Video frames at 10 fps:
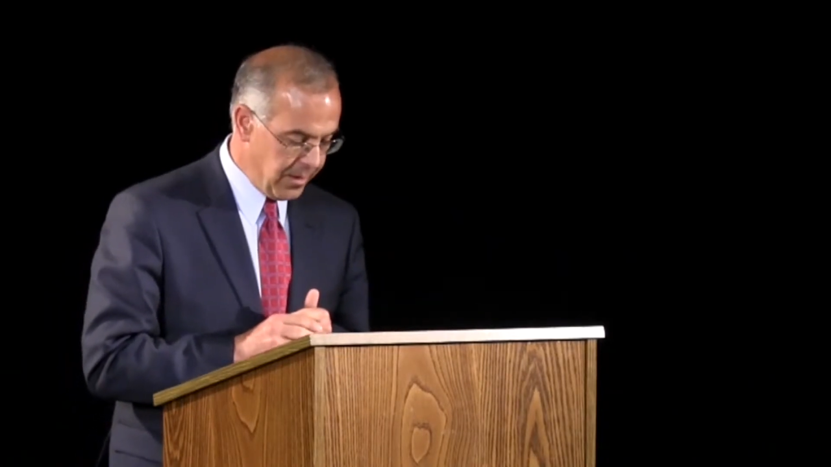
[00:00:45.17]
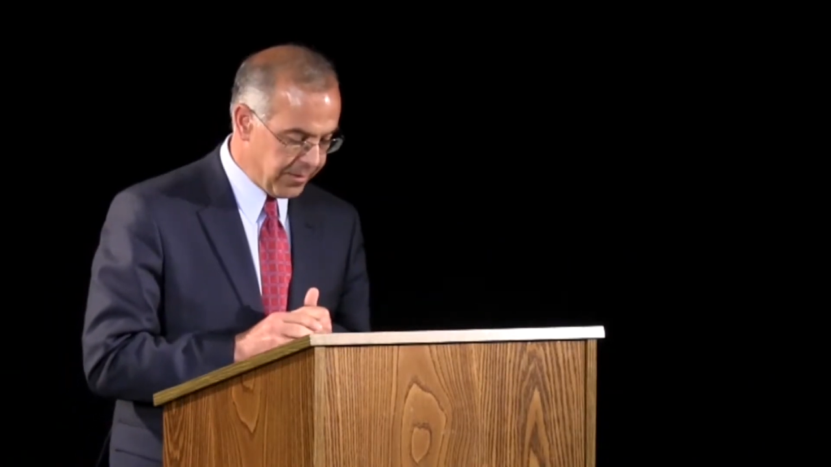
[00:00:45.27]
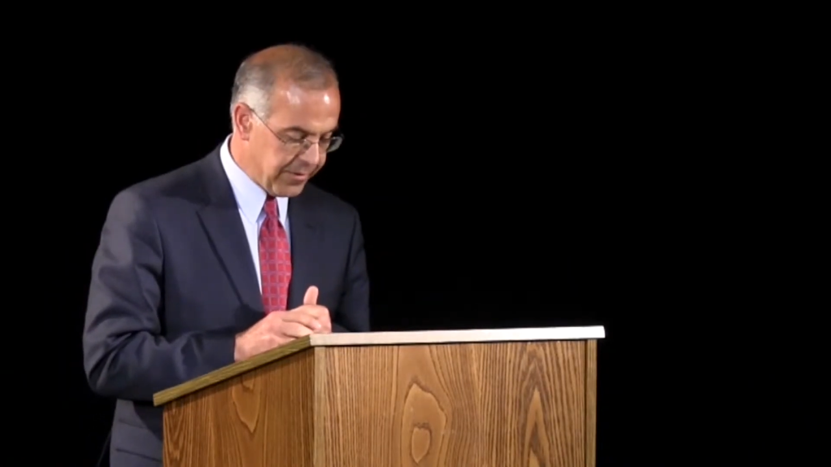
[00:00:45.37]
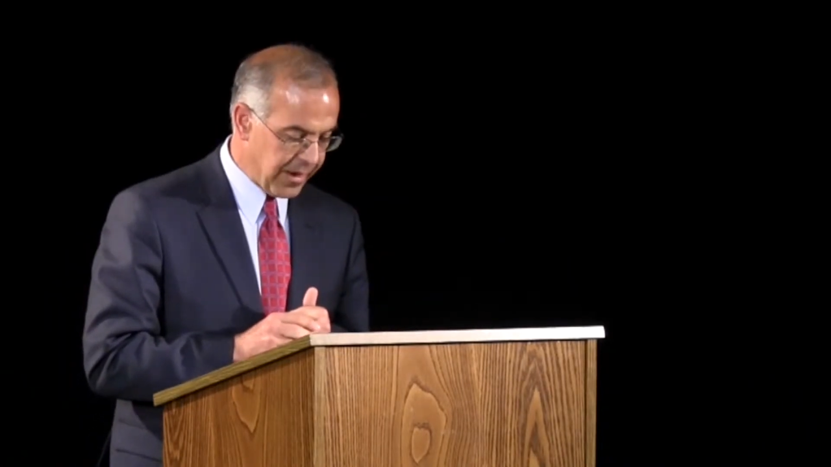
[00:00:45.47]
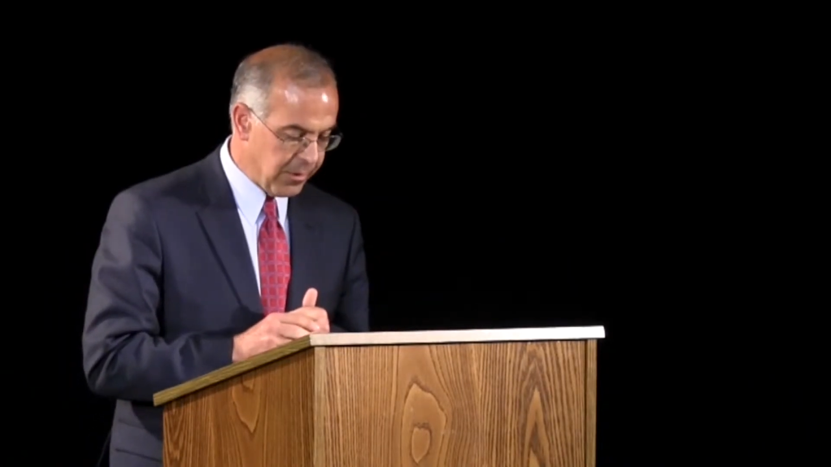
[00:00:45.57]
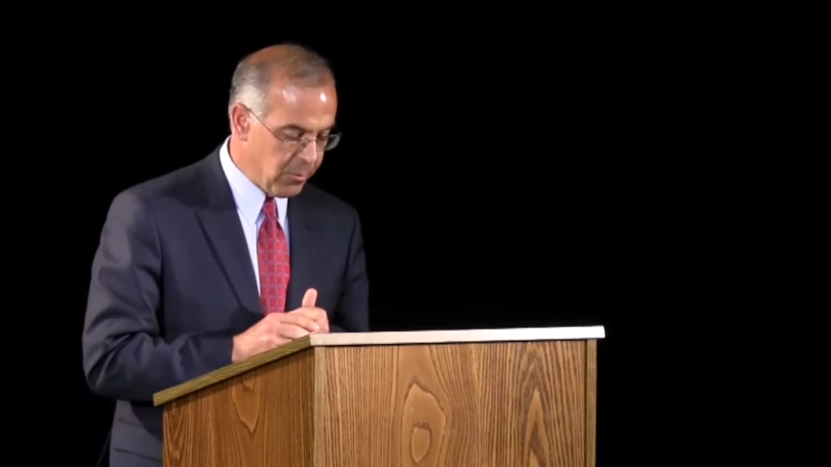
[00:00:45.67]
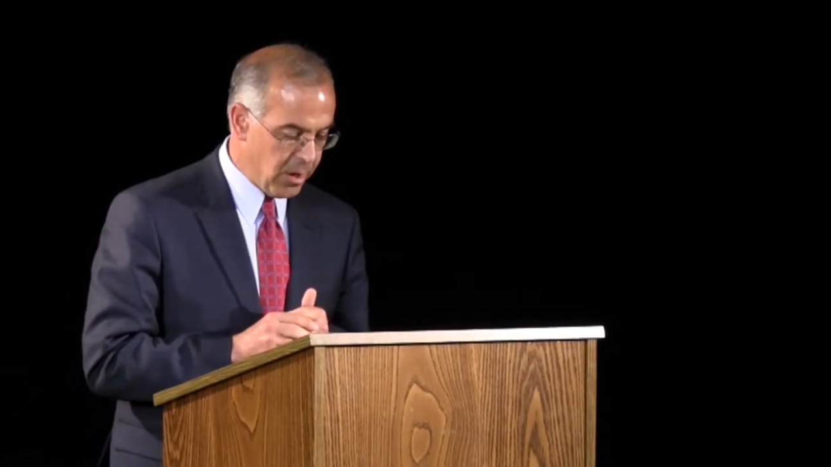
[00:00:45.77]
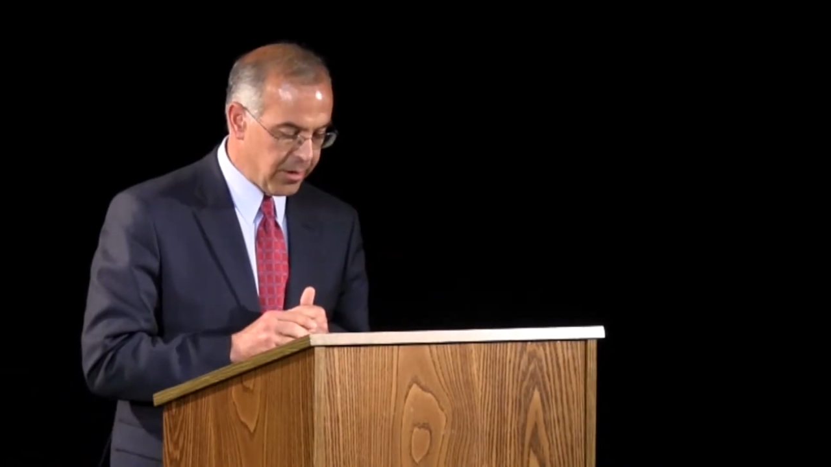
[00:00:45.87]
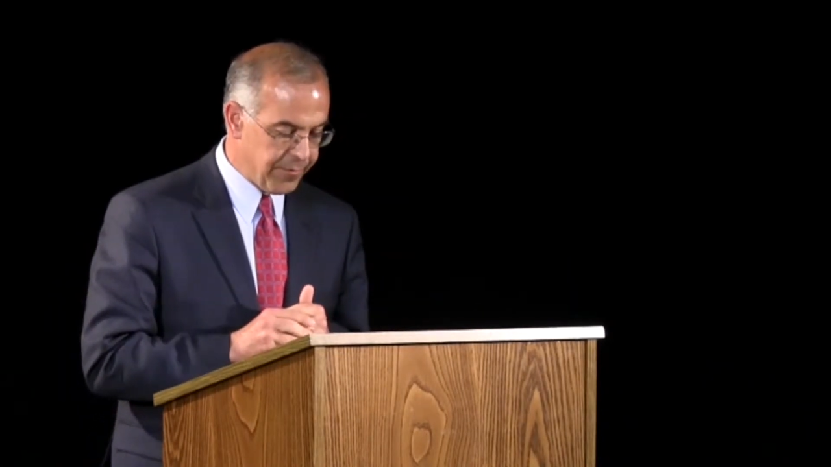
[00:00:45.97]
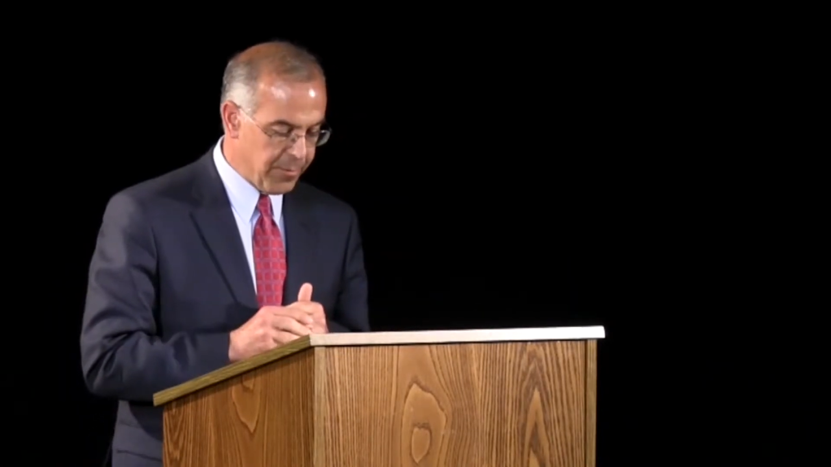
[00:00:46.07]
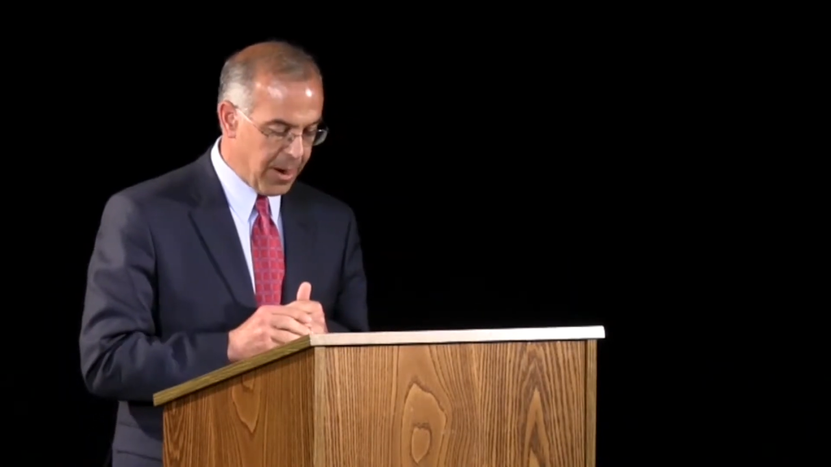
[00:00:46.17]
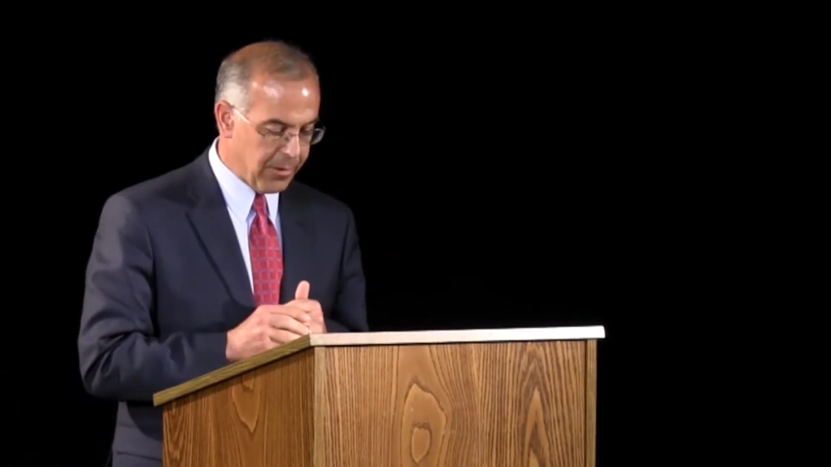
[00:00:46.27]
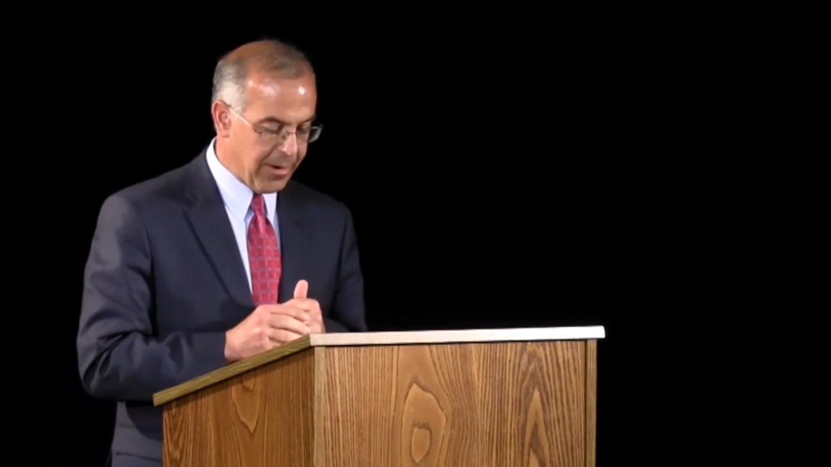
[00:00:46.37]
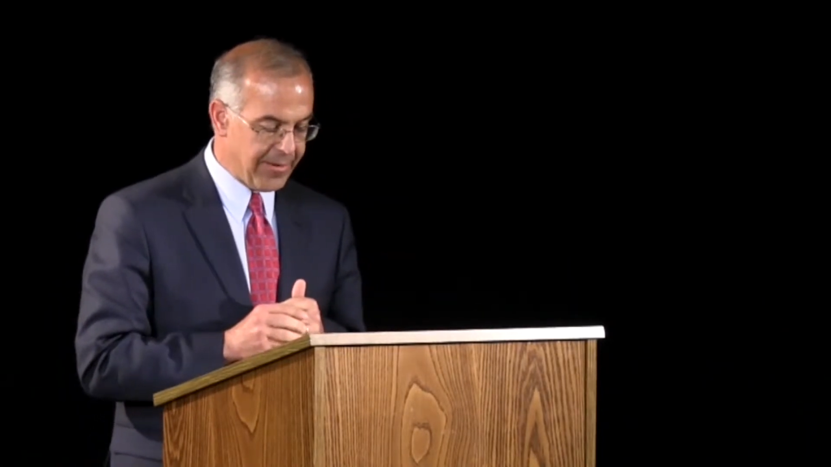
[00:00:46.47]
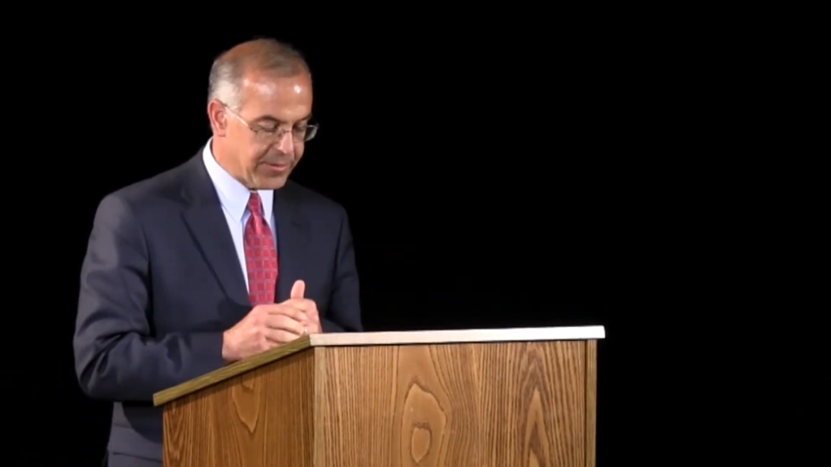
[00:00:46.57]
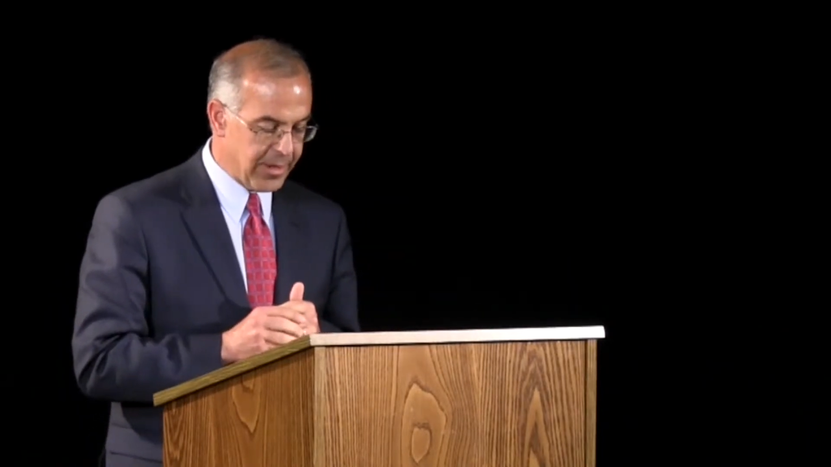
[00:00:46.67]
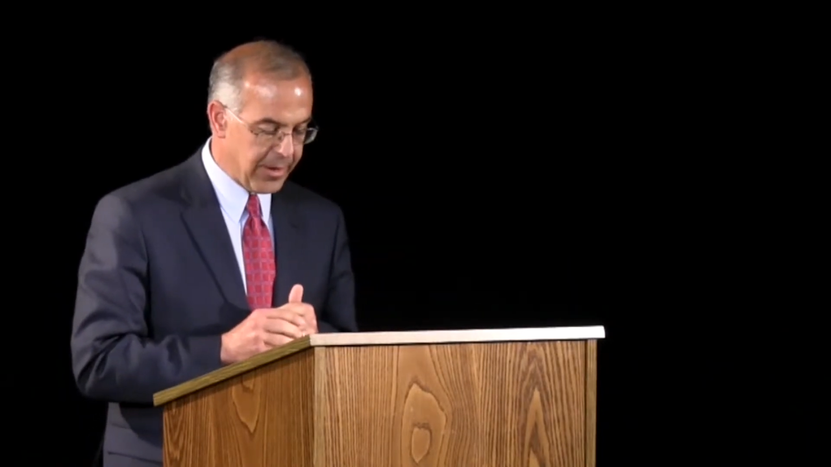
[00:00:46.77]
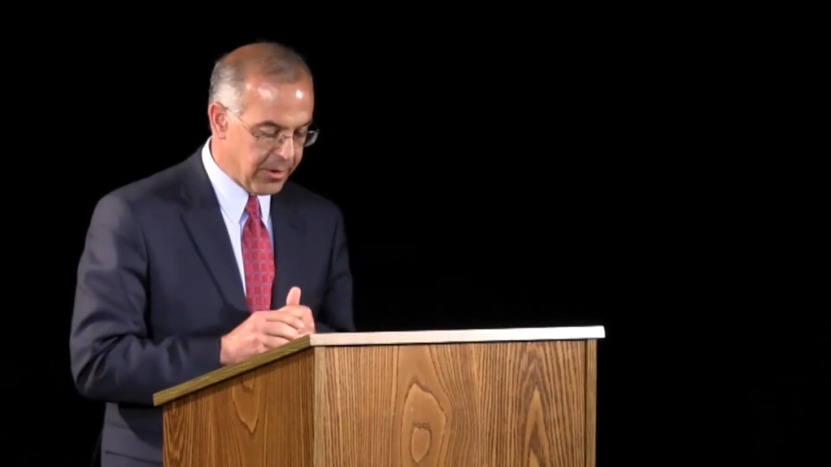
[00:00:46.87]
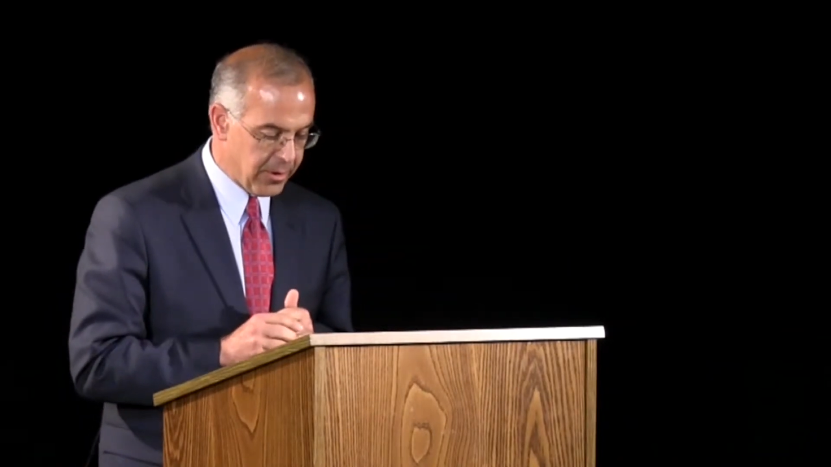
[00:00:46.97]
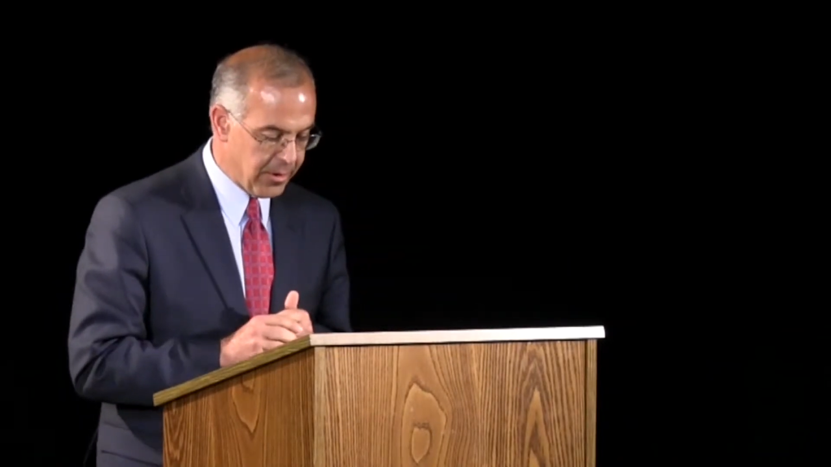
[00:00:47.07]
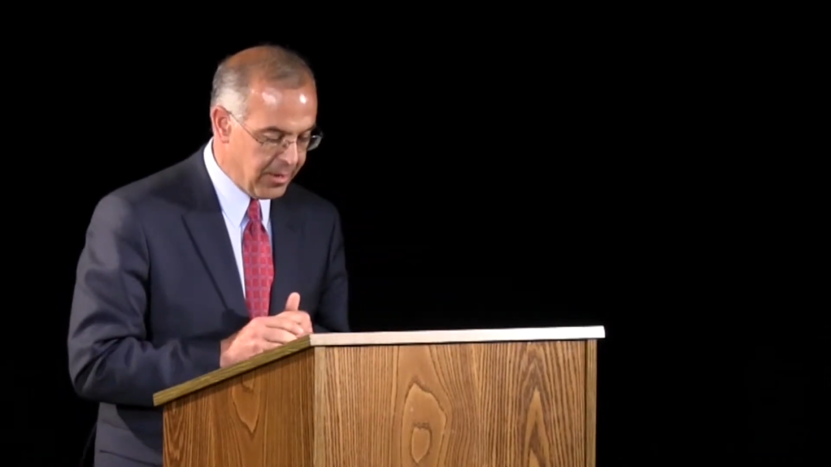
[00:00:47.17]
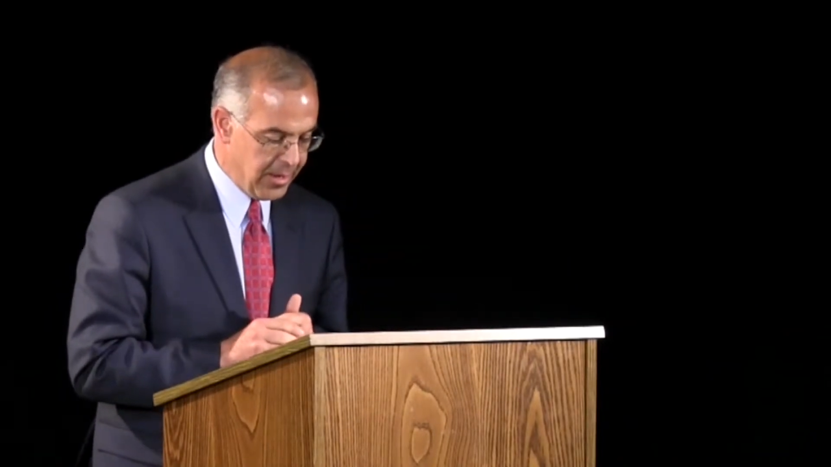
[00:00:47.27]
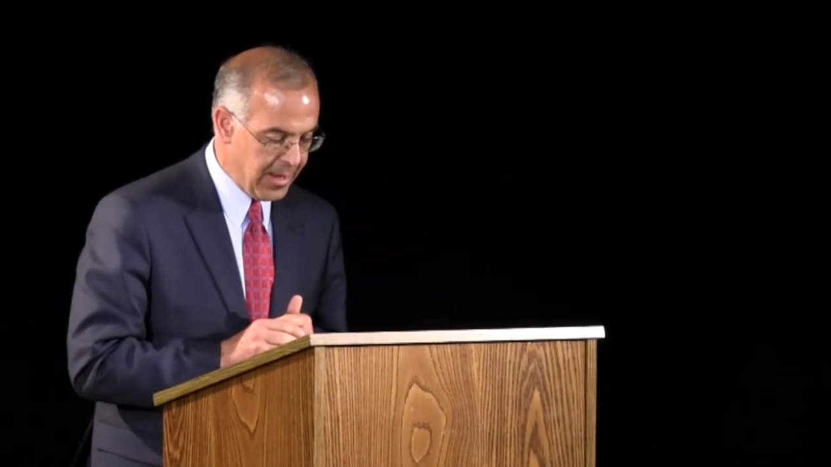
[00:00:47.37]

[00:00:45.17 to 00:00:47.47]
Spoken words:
The second one, a few paragraphs later,